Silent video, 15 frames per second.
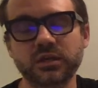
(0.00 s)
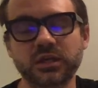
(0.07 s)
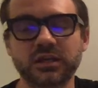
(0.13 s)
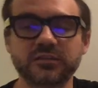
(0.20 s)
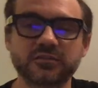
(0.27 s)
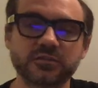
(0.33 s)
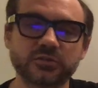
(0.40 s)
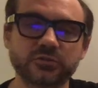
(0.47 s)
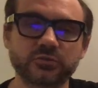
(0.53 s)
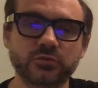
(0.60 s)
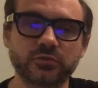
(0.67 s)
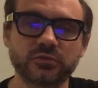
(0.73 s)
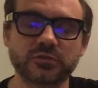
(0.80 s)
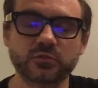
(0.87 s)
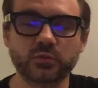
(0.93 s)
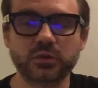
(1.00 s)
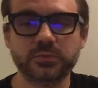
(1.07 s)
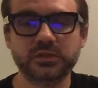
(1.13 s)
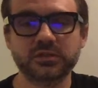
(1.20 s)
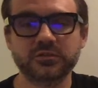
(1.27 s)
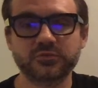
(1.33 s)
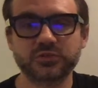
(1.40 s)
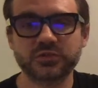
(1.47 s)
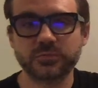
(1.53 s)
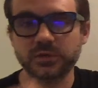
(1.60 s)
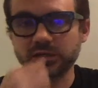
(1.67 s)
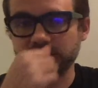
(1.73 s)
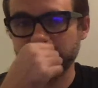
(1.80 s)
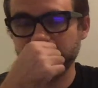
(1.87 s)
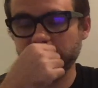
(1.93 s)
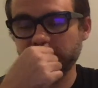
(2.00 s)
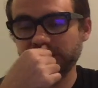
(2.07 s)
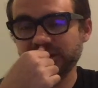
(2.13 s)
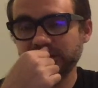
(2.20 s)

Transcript: It hates to lose. Doesn't want to be disrespected.